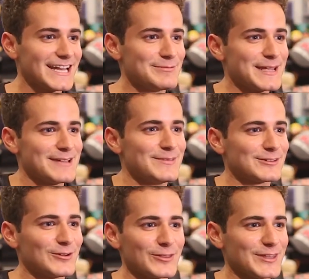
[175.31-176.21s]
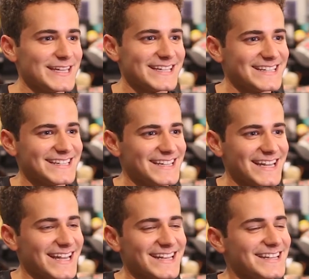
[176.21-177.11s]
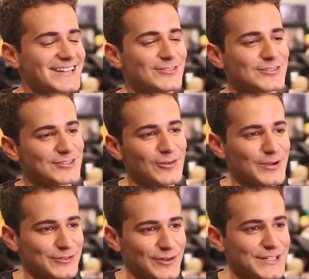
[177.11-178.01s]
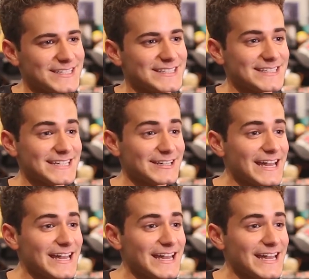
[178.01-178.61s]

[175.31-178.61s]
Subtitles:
it became this whole thing, and it was so much fun to see.